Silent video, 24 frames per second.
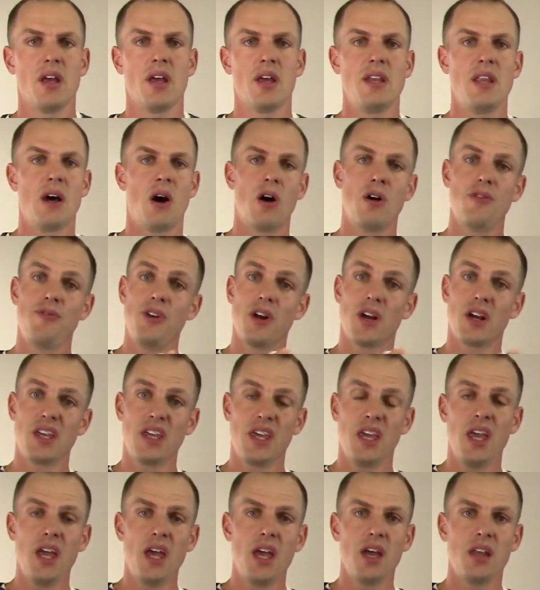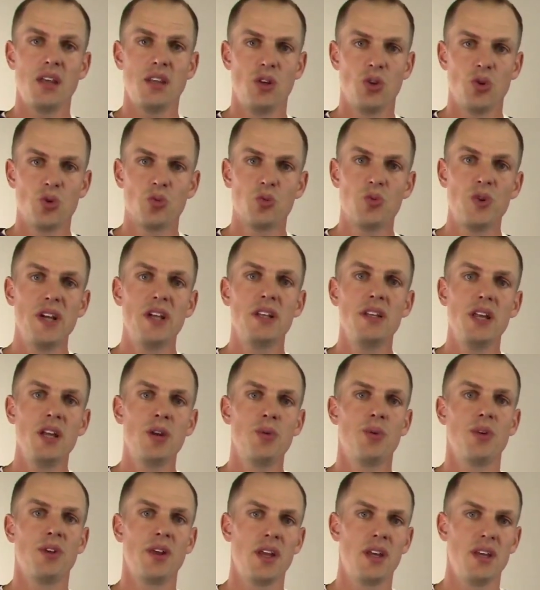Now, if you're a kid, you really,
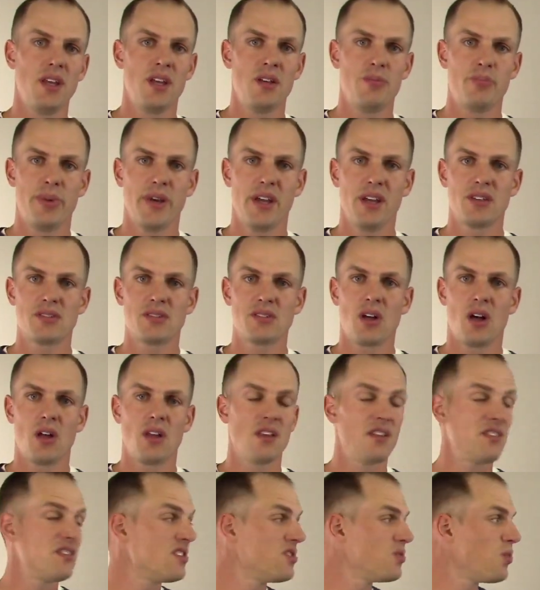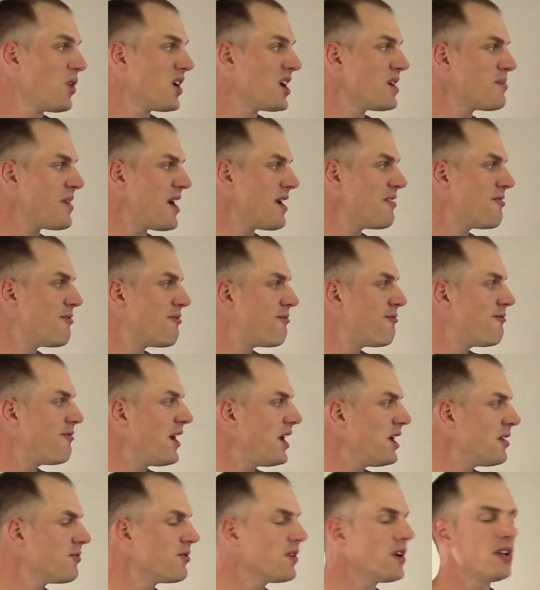really need pink salt. This is one of my
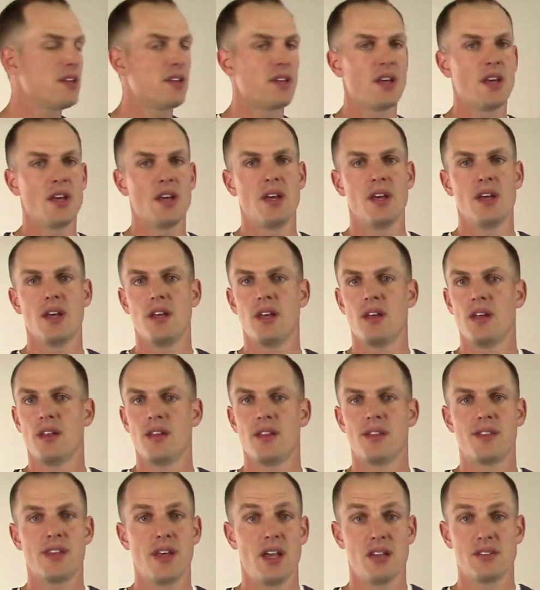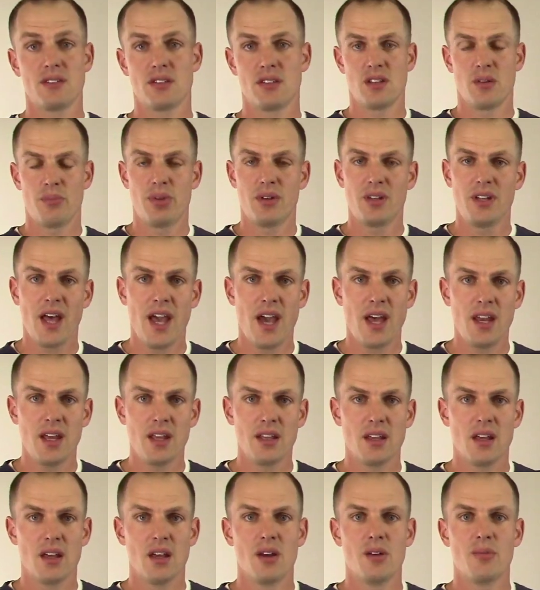favorite things
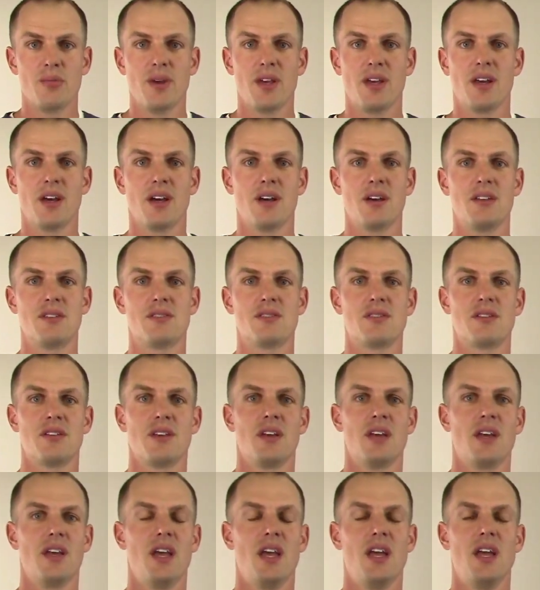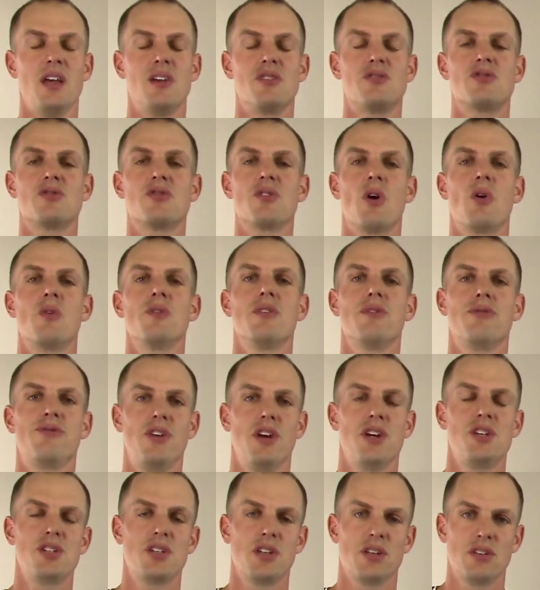planet because it is so
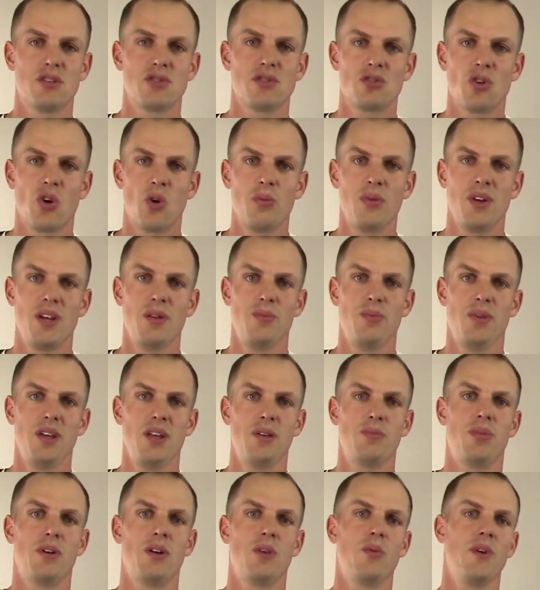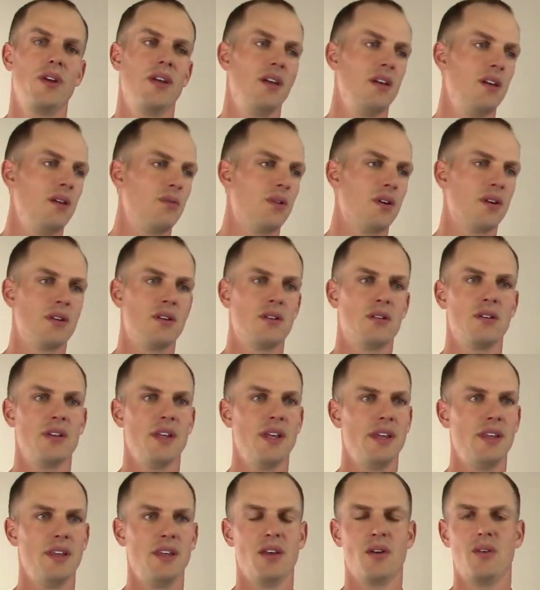deficient in so many people. We're
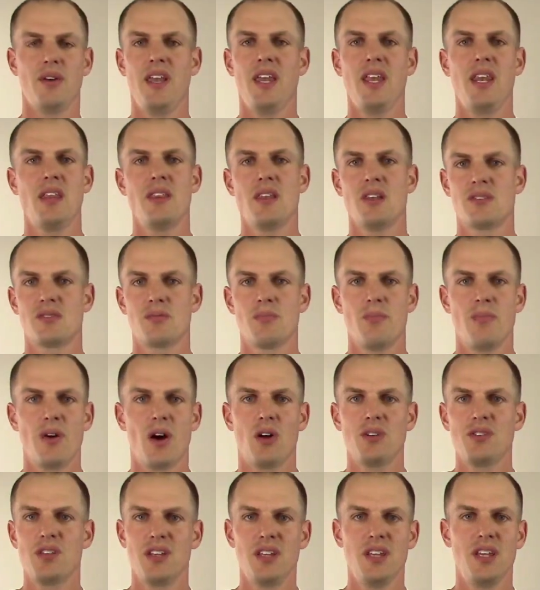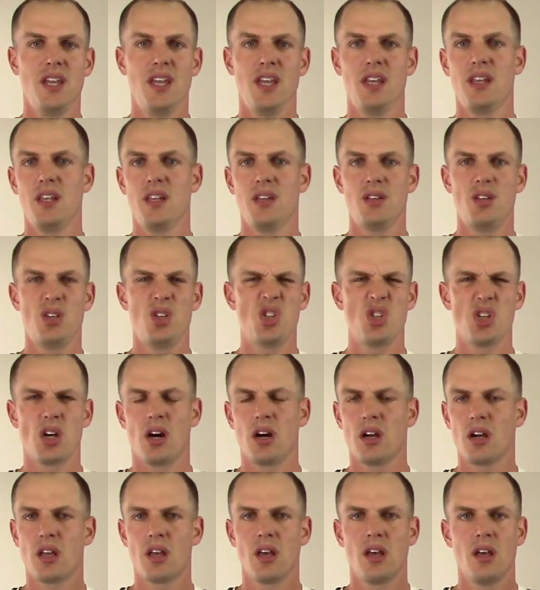eating this melted, heated
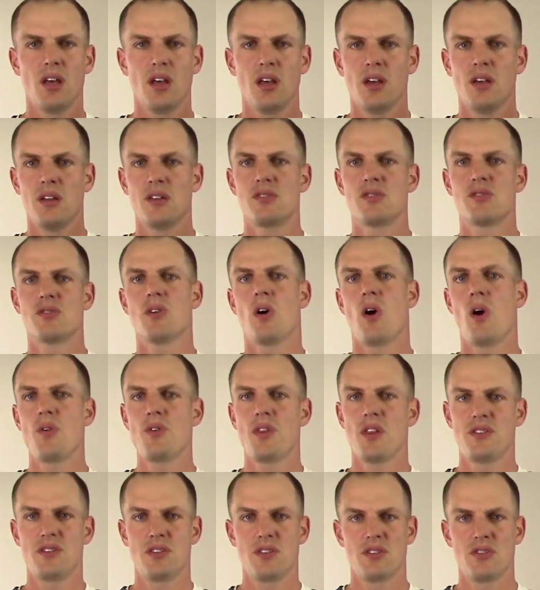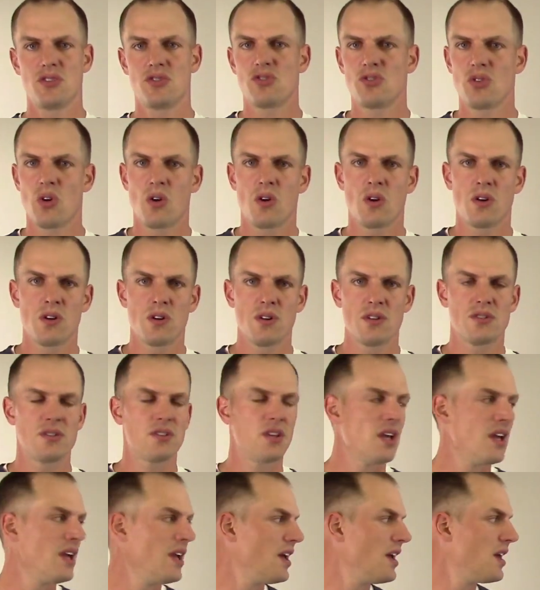junk salt that's in the stores.
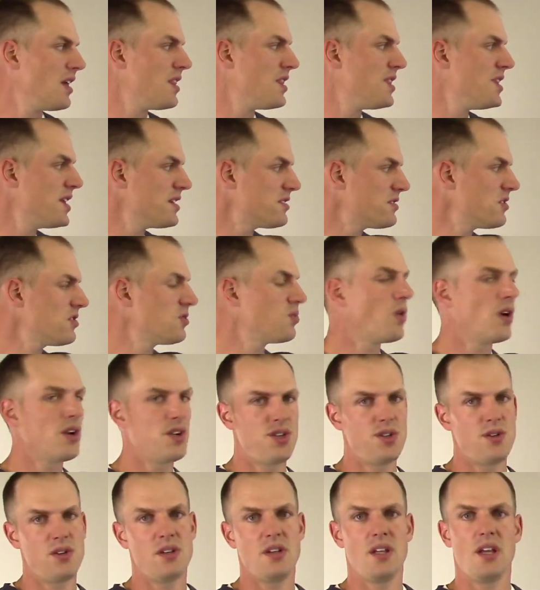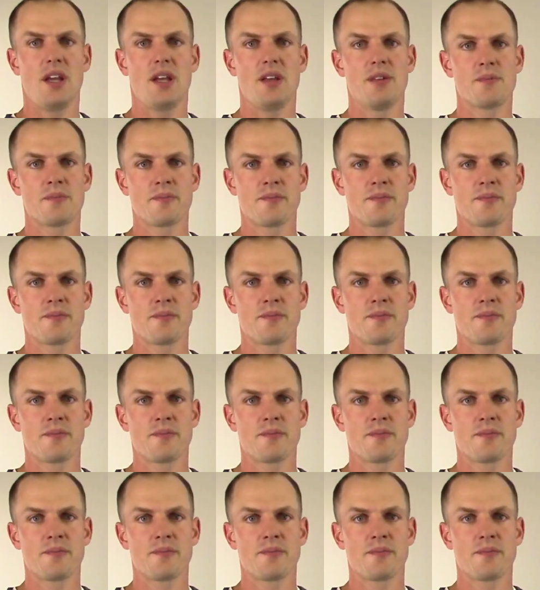This is what you need.